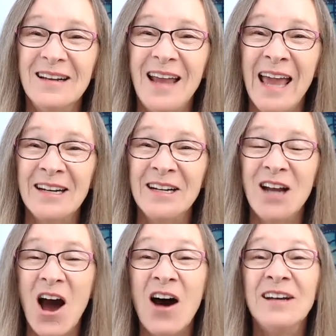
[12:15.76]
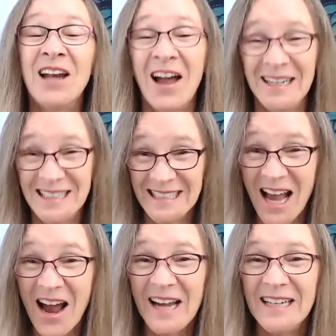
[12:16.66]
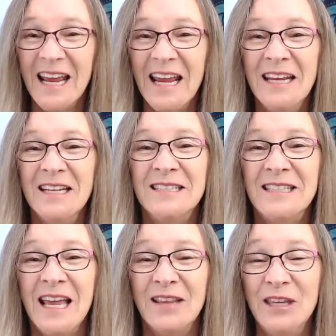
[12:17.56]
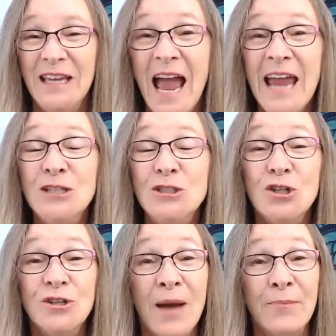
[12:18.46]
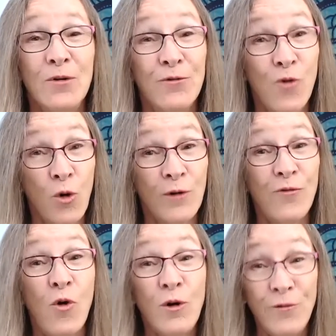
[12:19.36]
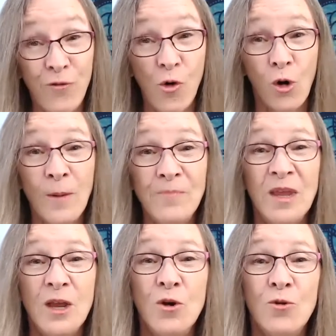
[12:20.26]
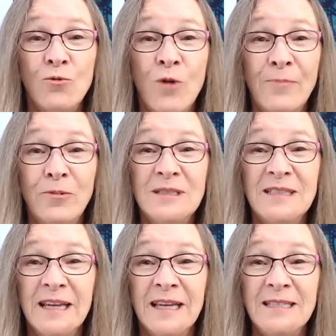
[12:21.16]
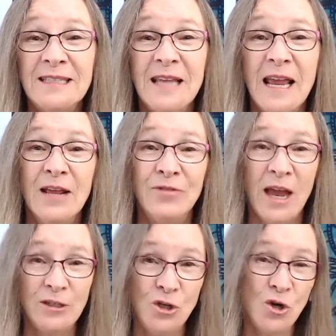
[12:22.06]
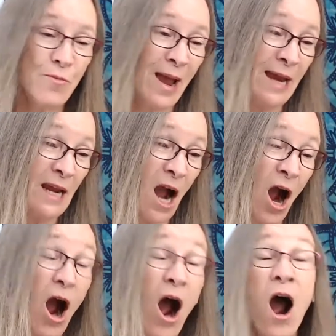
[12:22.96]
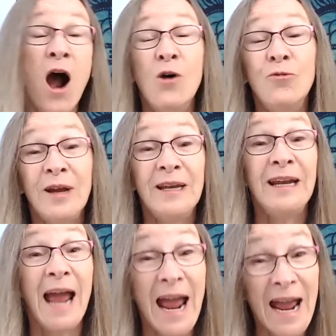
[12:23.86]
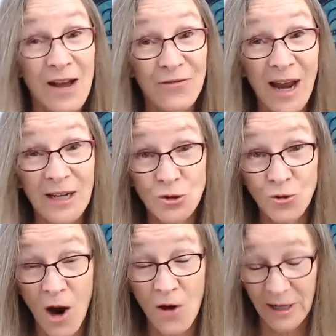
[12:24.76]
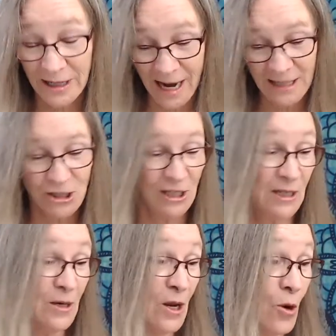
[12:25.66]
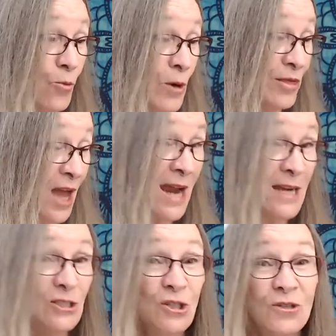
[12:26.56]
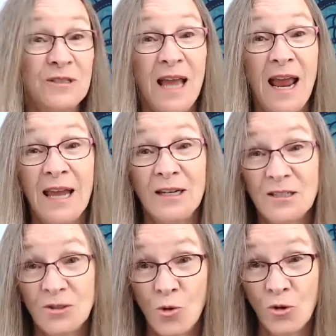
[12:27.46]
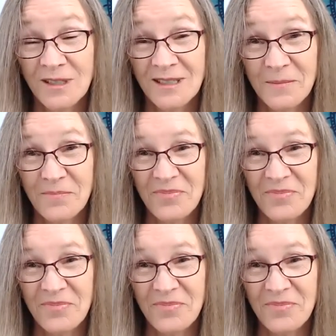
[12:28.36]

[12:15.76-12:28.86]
And an online site said the angel number 444 represents that you may already have a strong connection with angels and source,